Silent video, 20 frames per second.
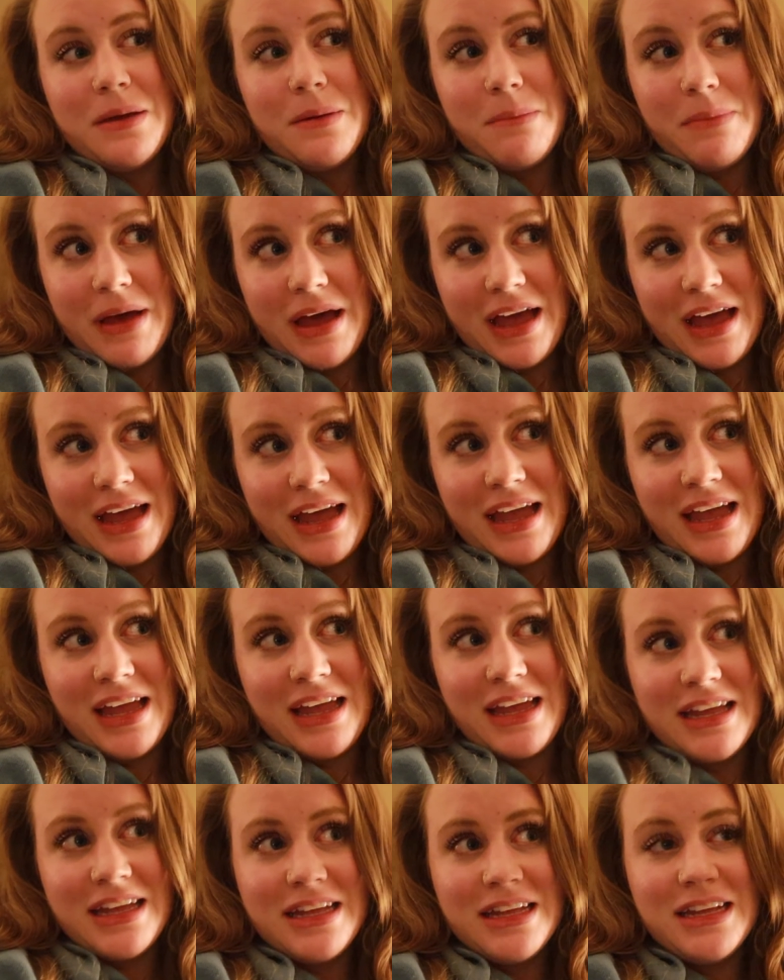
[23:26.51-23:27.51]

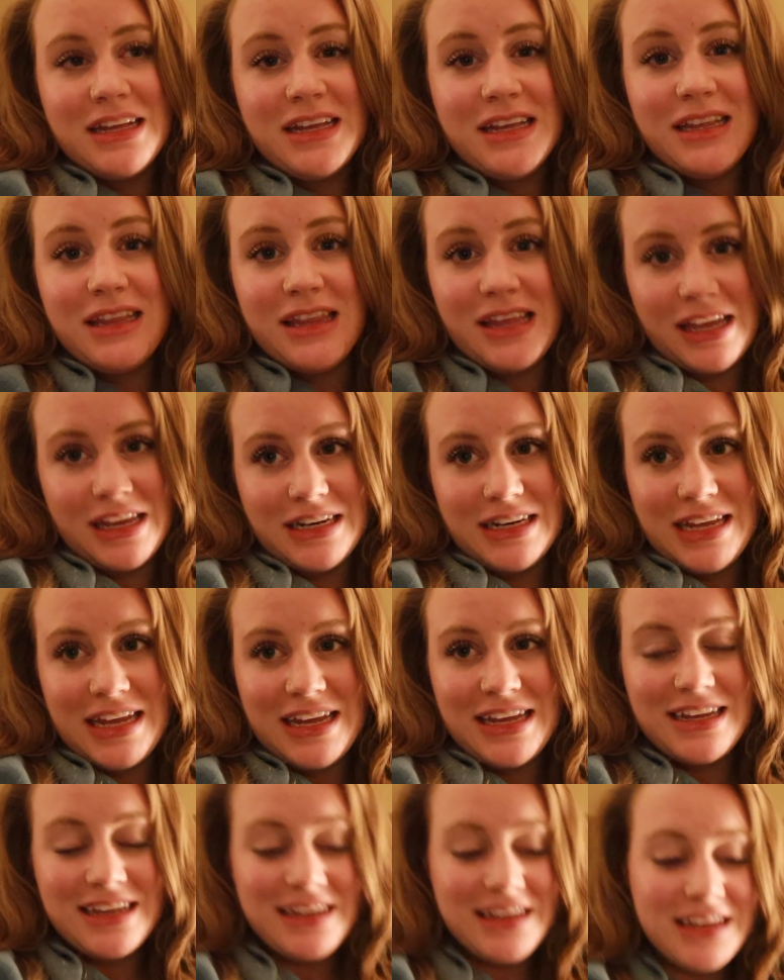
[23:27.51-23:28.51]
by the
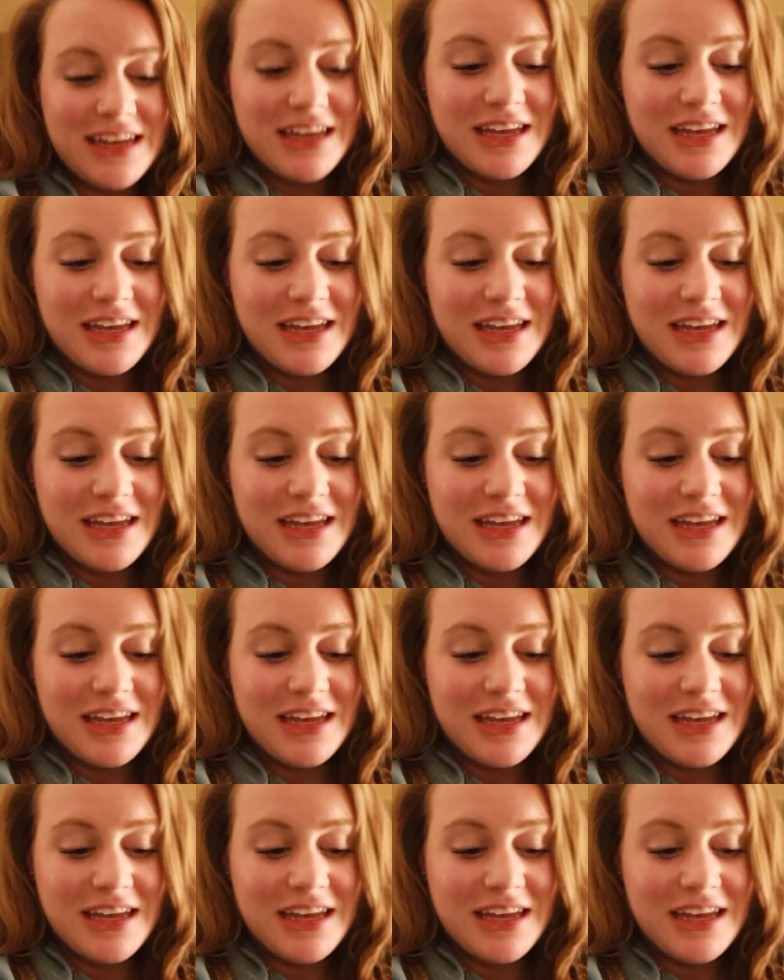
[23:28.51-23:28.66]
ending,